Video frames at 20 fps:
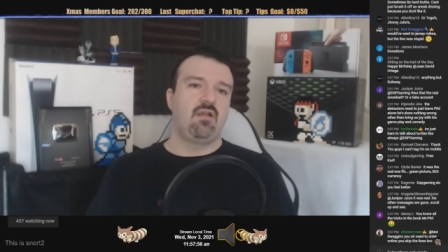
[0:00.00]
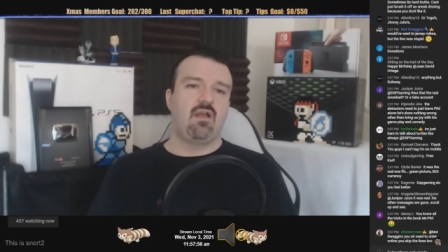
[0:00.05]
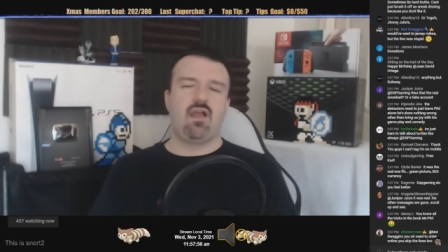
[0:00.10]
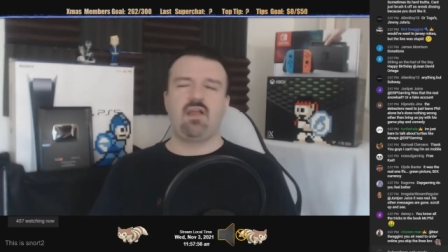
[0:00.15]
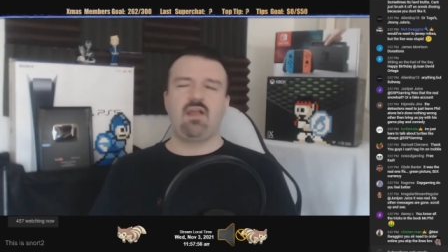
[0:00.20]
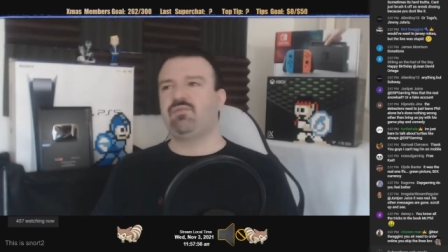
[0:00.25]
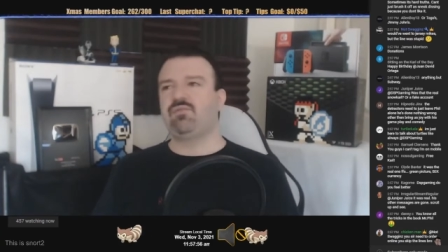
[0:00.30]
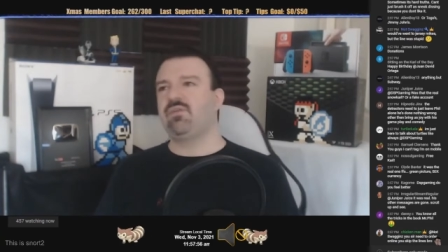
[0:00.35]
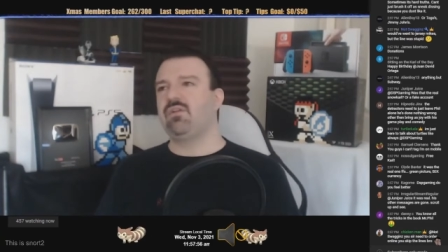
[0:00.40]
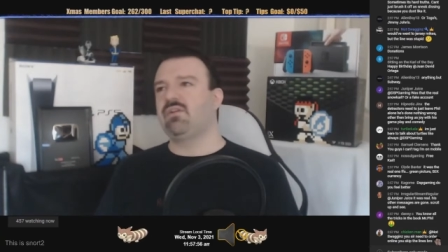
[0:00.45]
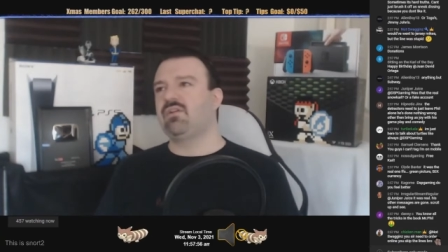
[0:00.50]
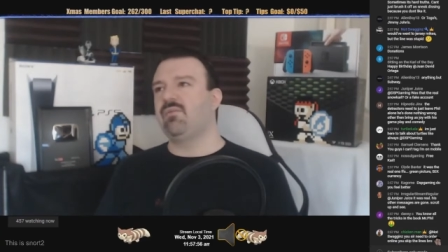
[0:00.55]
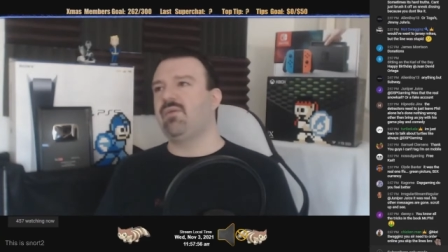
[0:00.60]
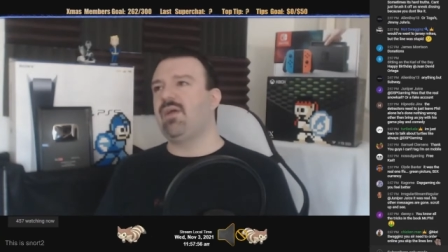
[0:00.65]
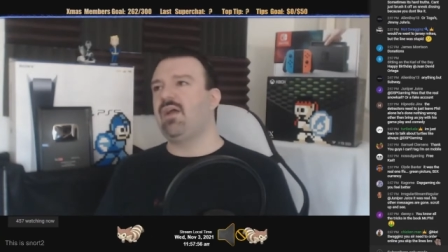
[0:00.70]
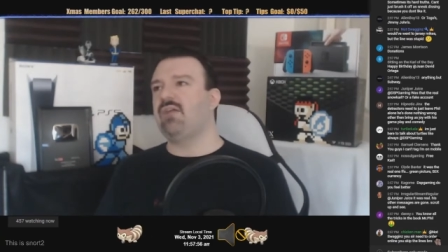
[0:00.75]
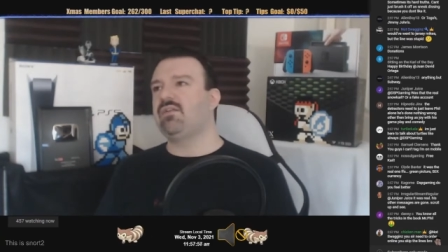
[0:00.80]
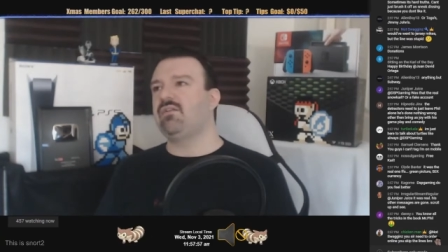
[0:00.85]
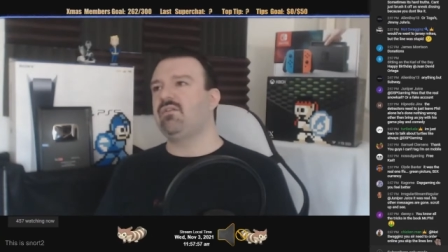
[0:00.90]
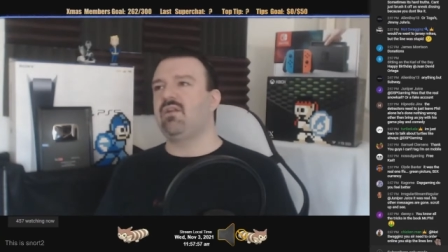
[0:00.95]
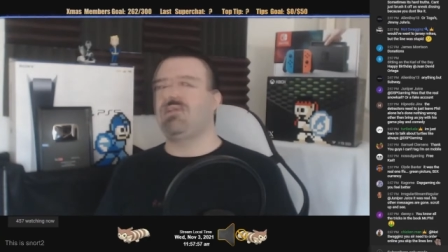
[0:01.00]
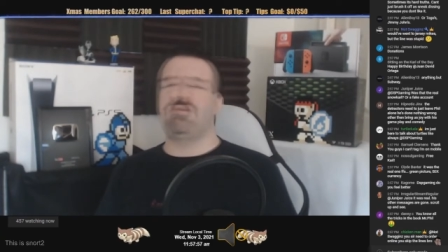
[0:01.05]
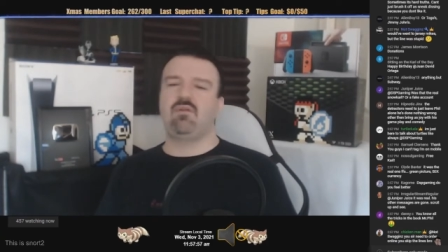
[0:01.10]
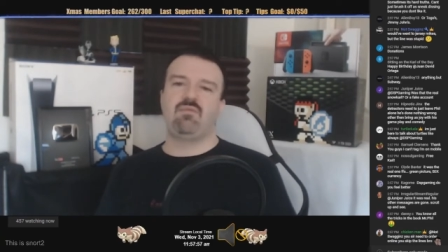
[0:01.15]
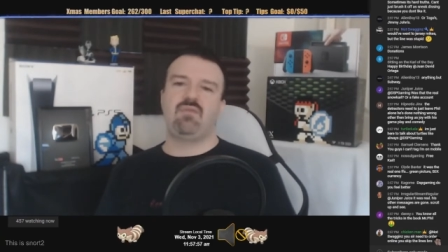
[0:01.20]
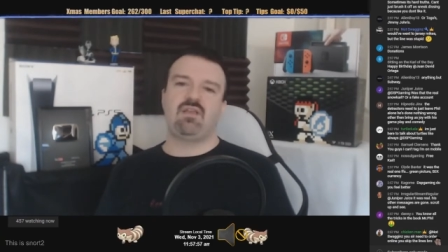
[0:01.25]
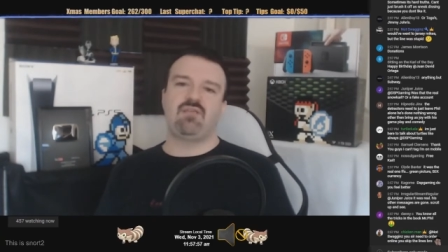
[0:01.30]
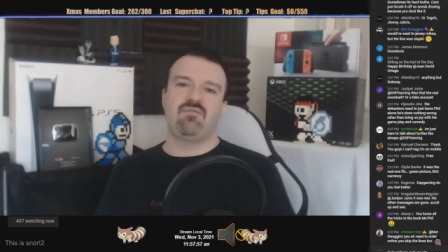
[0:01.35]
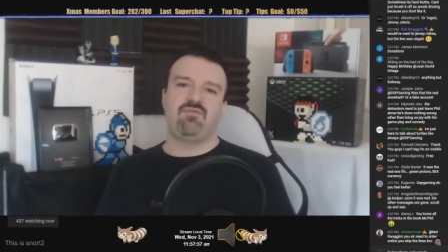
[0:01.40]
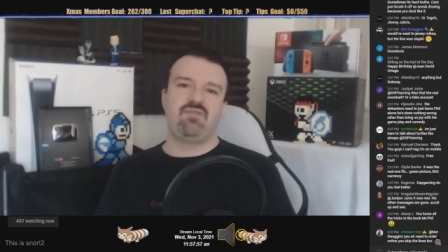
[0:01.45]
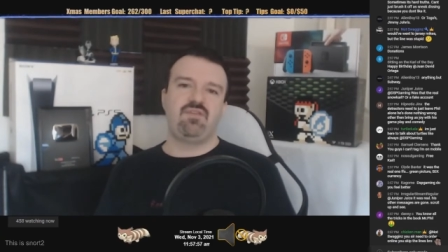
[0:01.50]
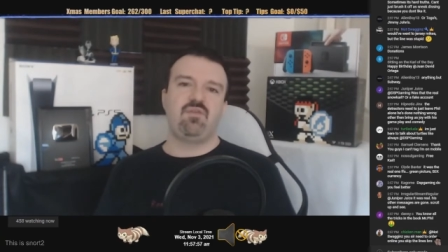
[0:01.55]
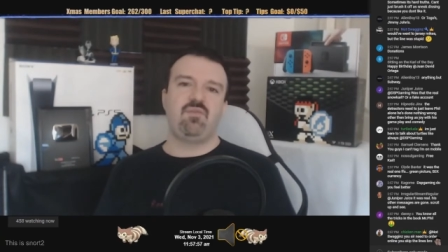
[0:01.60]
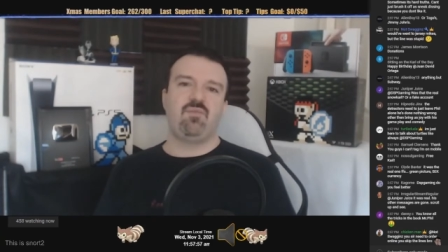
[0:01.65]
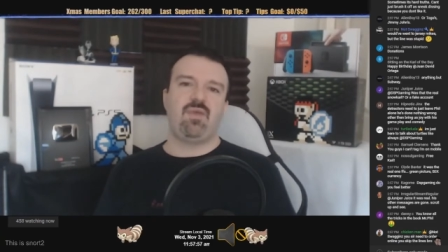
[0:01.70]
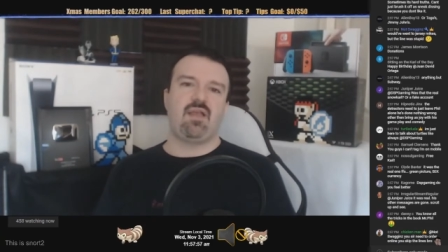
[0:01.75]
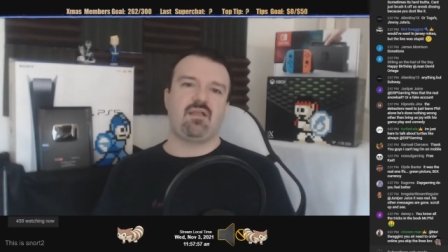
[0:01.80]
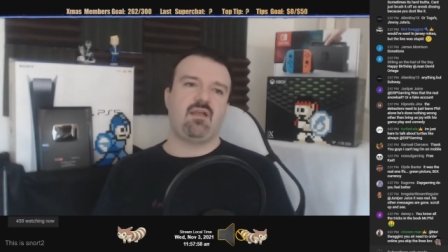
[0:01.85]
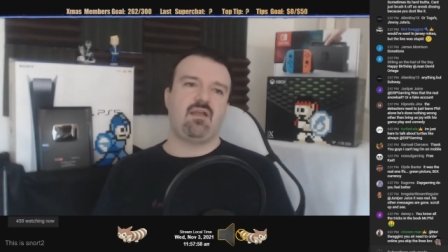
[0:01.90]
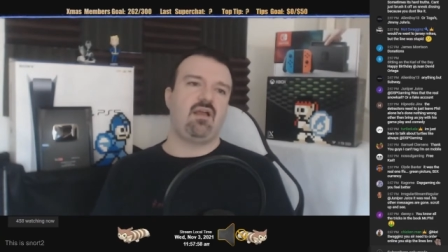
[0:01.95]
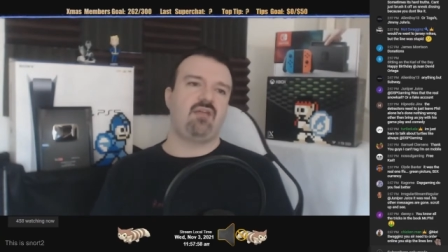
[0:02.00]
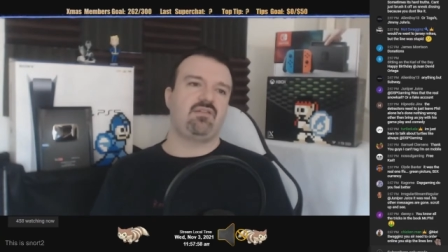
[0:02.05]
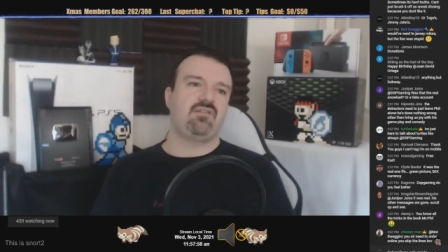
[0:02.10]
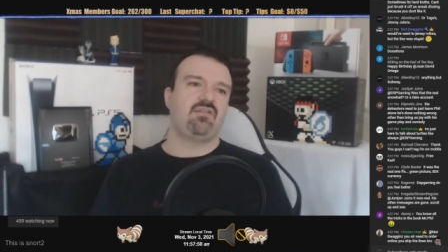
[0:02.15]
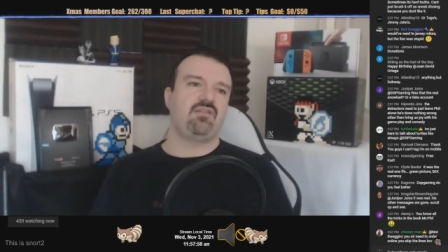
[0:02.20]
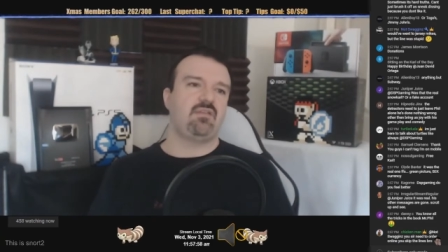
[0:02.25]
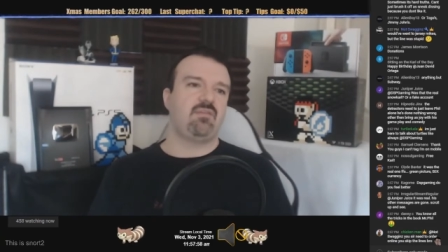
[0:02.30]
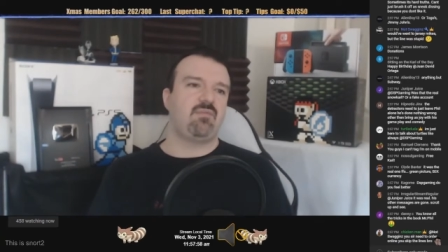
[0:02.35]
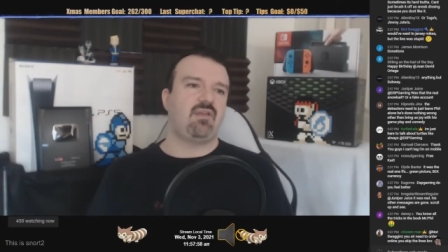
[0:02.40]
I just want to come on here and I want to make him feel bad constantly